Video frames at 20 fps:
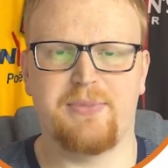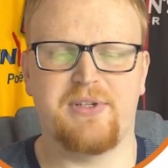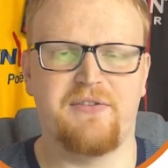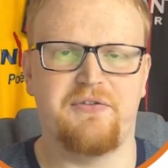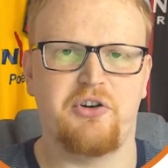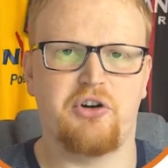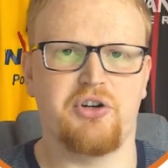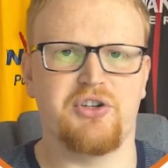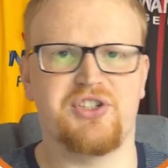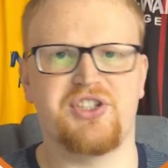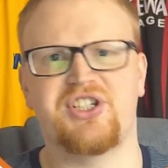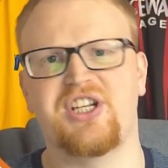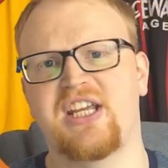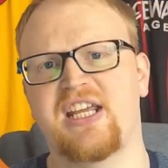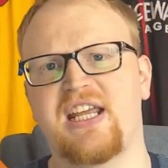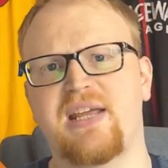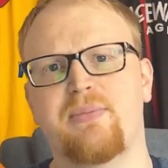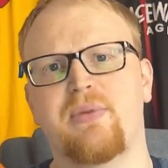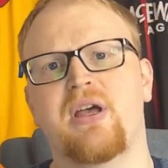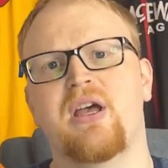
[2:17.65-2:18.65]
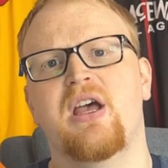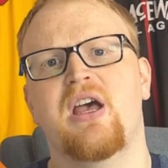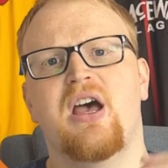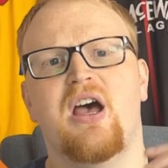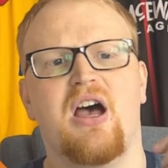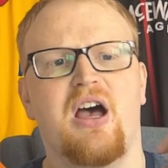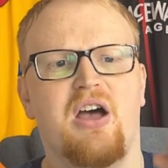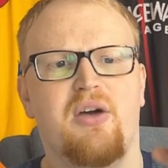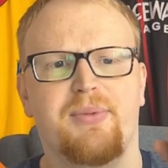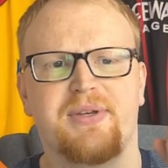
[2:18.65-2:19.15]
If you're on Steam,
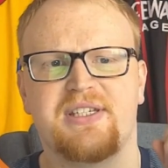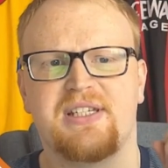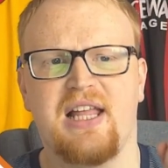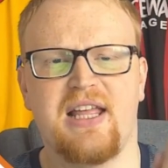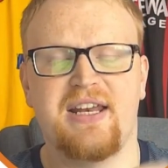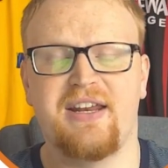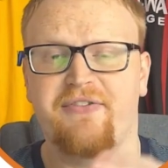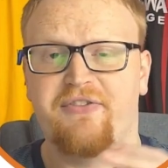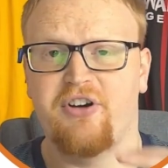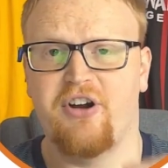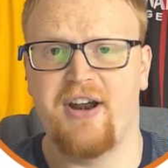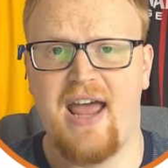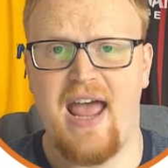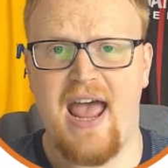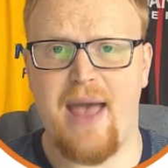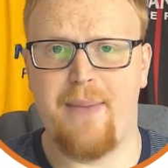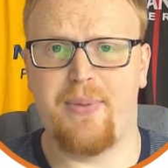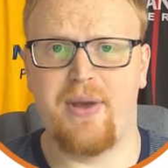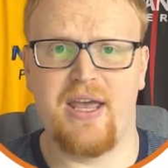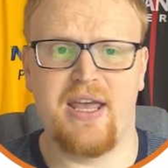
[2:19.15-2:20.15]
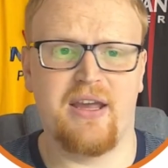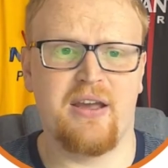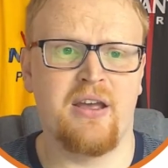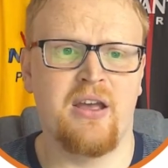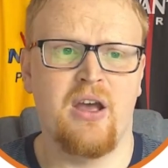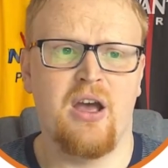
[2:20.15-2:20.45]
it'll be slightly different on Epic.